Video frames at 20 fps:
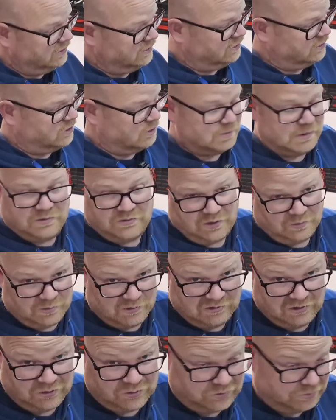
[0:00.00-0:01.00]
It could be
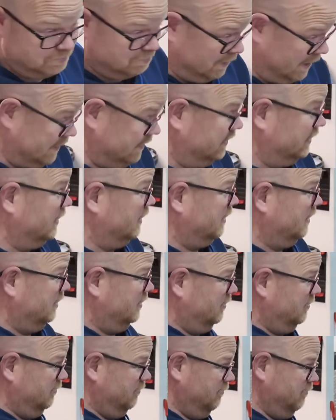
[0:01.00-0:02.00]
somewhere else, but
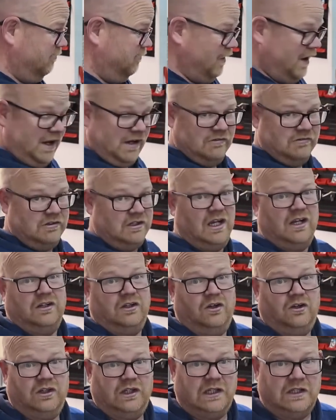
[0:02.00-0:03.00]
very
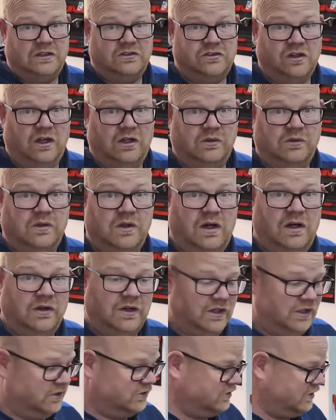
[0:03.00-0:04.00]
unlikely. So I'm
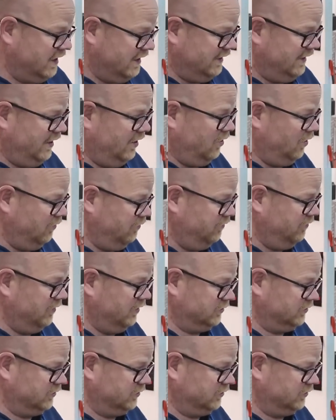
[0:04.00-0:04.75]
going to get that off.